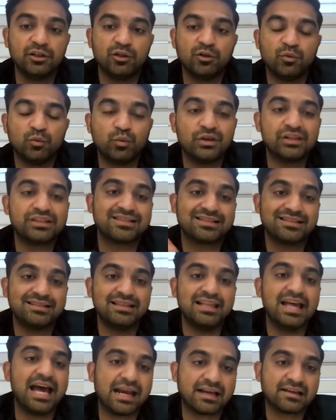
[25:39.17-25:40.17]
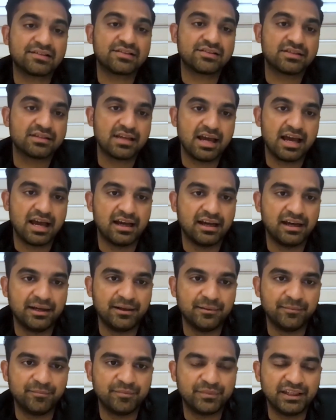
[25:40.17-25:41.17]
what's next
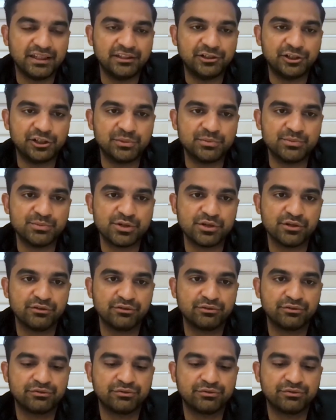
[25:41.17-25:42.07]
in terms of